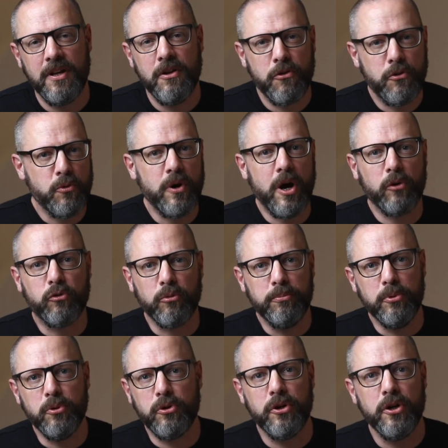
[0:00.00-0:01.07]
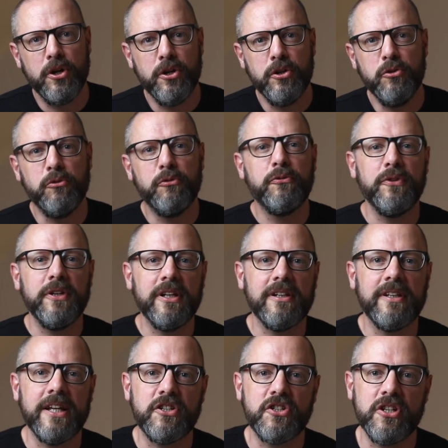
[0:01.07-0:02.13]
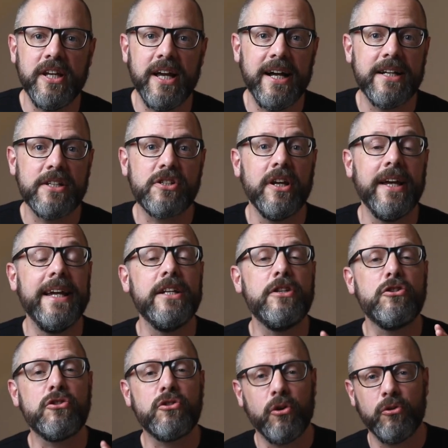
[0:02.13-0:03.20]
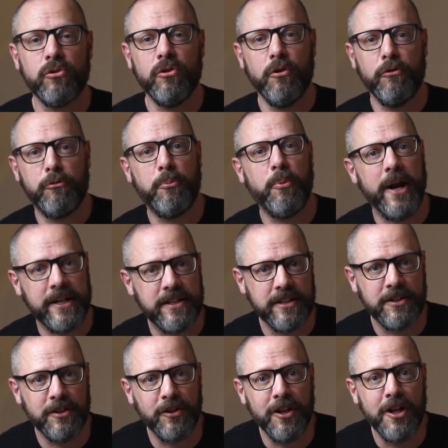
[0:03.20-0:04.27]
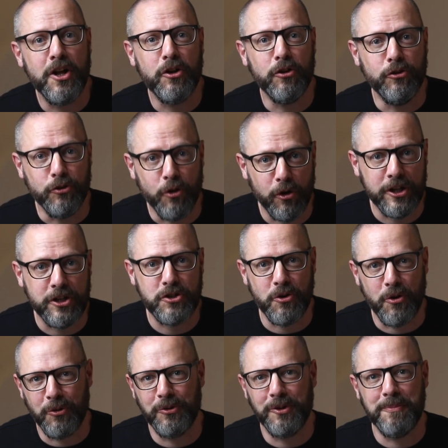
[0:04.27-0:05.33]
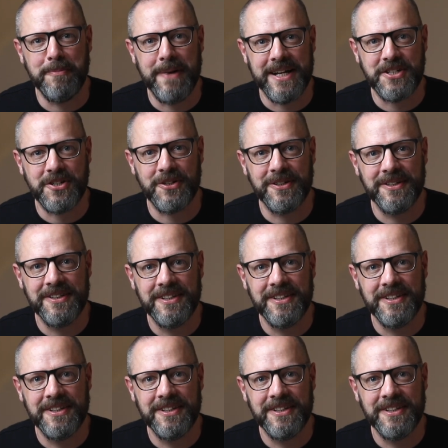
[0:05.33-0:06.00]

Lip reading: Throughout the book, you feel that she has a ton of practical knowledge on the matter,